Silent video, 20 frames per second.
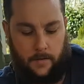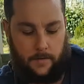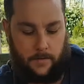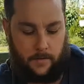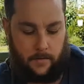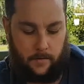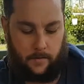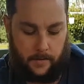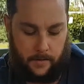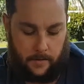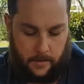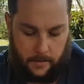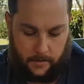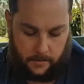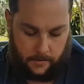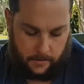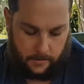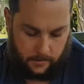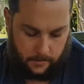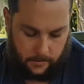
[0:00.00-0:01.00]
So
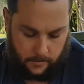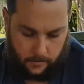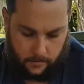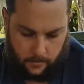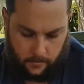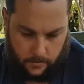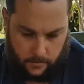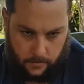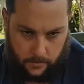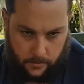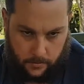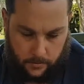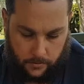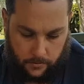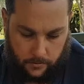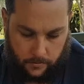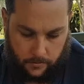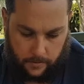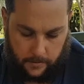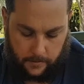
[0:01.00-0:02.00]
there's 1, 2,
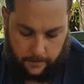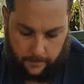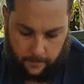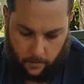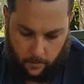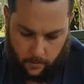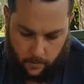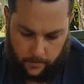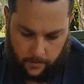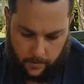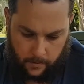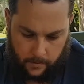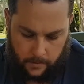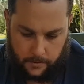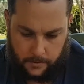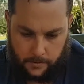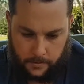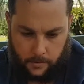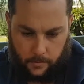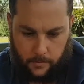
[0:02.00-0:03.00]
3, 4 of
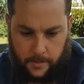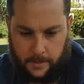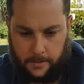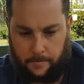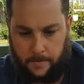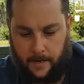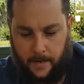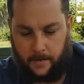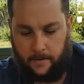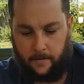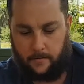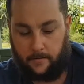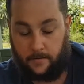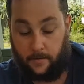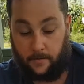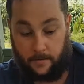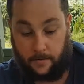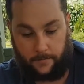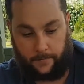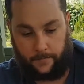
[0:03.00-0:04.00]
those, 2 each packet. So
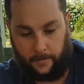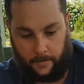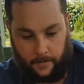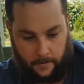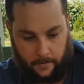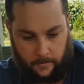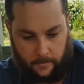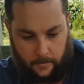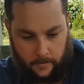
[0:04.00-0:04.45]
I'm just feeling.